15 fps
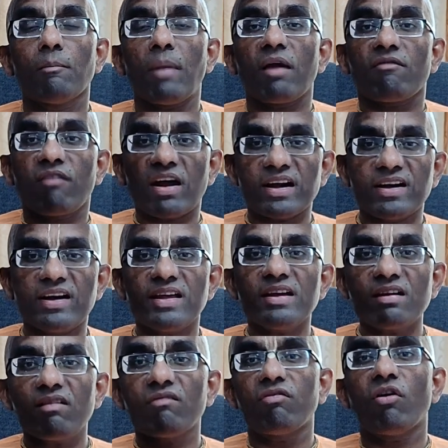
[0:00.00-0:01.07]
by
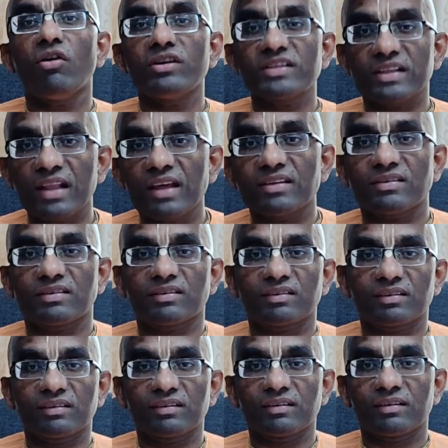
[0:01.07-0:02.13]
finding faults
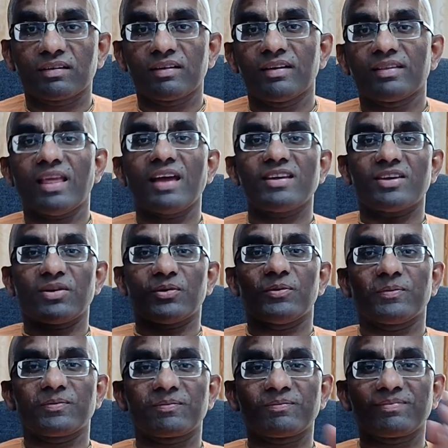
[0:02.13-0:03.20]
less. Thank you.